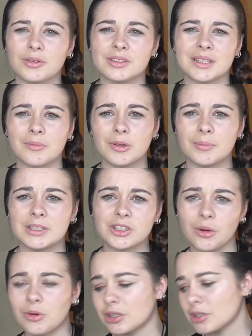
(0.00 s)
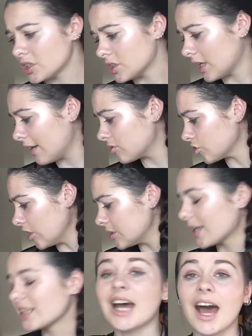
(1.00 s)
some women don't want to have
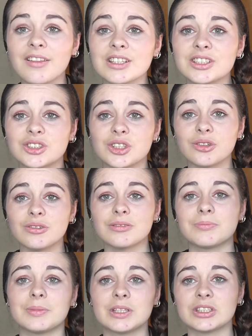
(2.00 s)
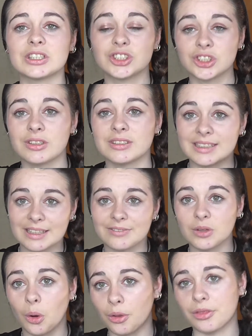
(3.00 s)
stretch marks. Others do, because it shows that
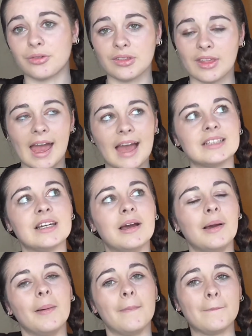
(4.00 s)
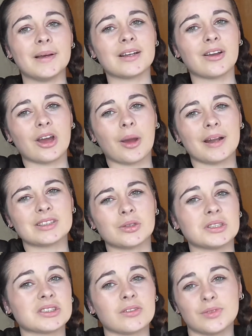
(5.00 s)
they've gone through that. But cocoa butter is
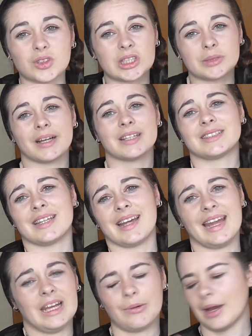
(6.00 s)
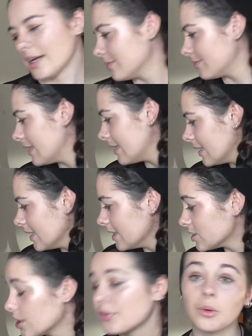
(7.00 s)
always good for stretch marks anyway.
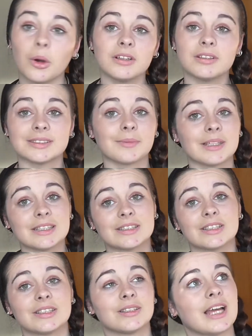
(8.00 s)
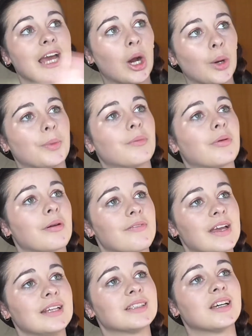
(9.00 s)
So if you want something to help
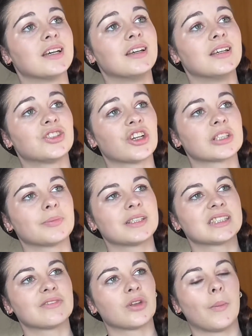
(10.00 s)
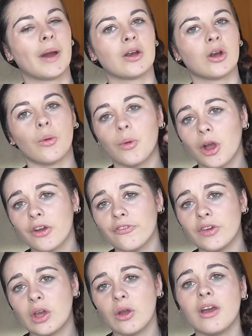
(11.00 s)
prevent stretch marks, even though it might not work
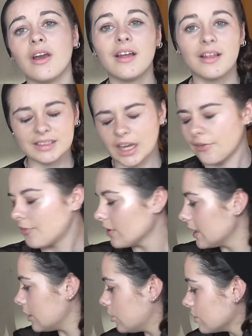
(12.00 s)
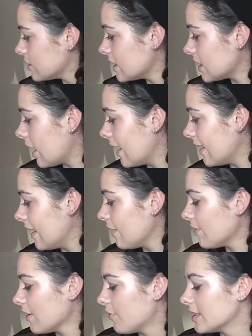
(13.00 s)
for you, definitely use it. And
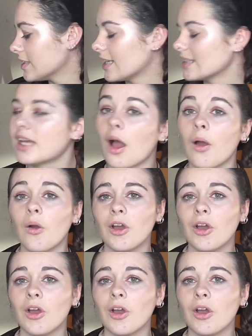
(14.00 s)
even if it does,